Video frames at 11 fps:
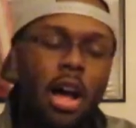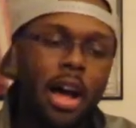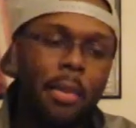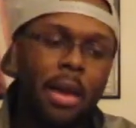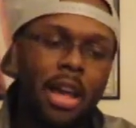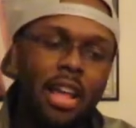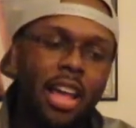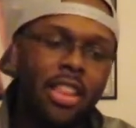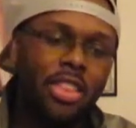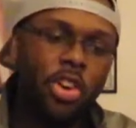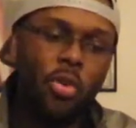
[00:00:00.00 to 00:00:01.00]

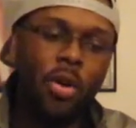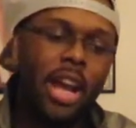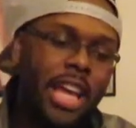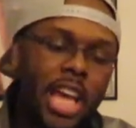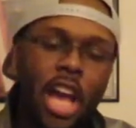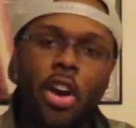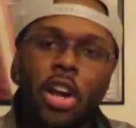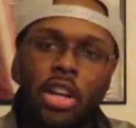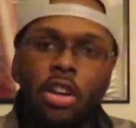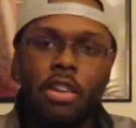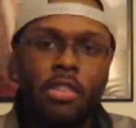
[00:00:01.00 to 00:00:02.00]
and the great
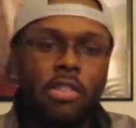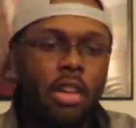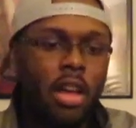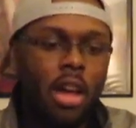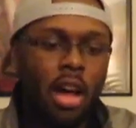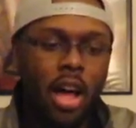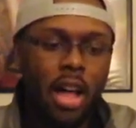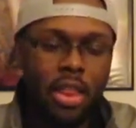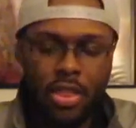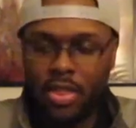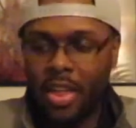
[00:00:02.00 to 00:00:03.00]
characters
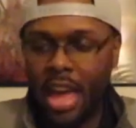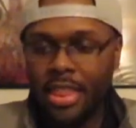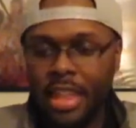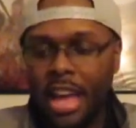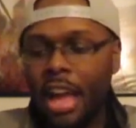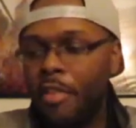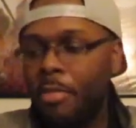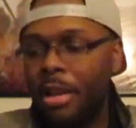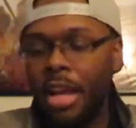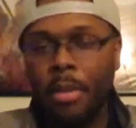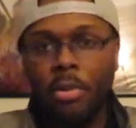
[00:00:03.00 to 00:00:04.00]
that they've
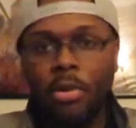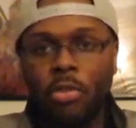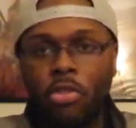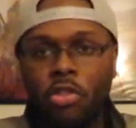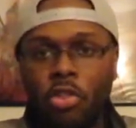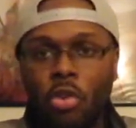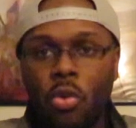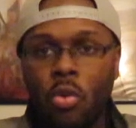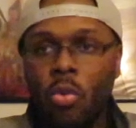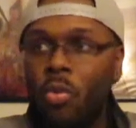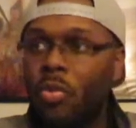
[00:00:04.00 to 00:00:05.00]
been able
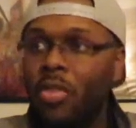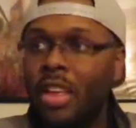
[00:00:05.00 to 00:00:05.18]
to